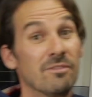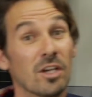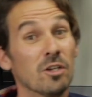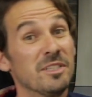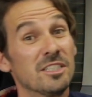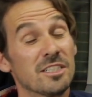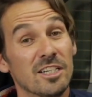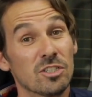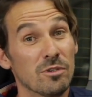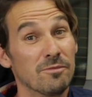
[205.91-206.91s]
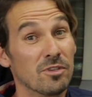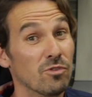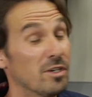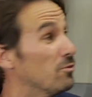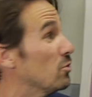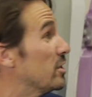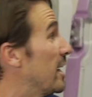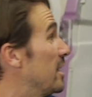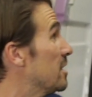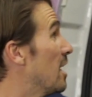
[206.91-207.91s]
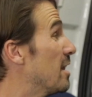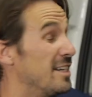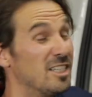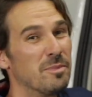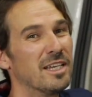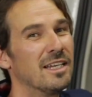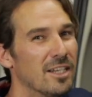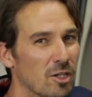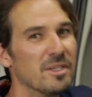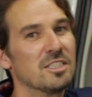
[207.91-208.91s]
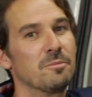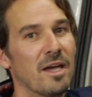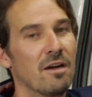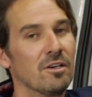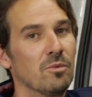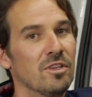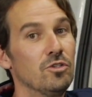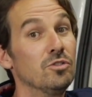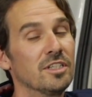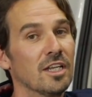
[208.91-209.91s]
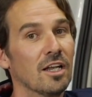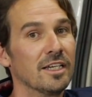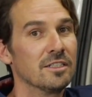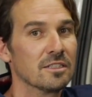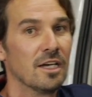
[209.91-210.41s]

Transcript: they're going to be stationary for 3 or 4 days, they need to be a little bit sparing with using the lights.